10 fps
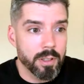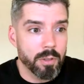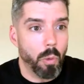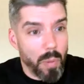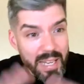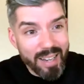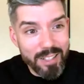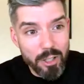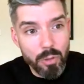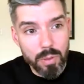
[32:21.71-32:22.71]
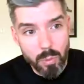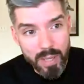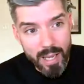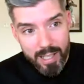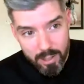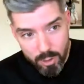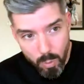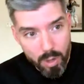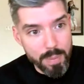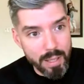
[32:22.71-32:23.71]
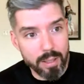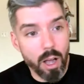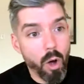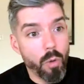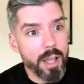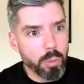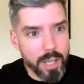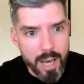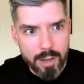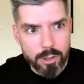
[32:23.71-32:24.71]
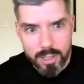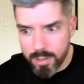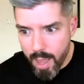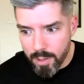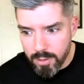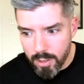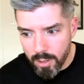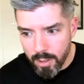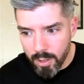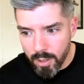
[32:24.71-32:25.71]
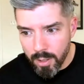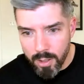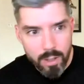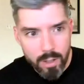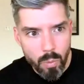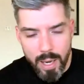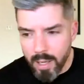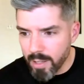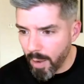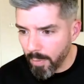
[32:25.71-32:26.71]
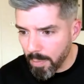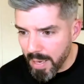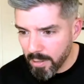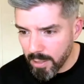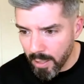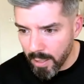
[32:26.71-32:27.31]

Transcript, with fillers: What we got to do is we got to get in this word and be like, oh, that's what it actually says. Wait, is that what it means?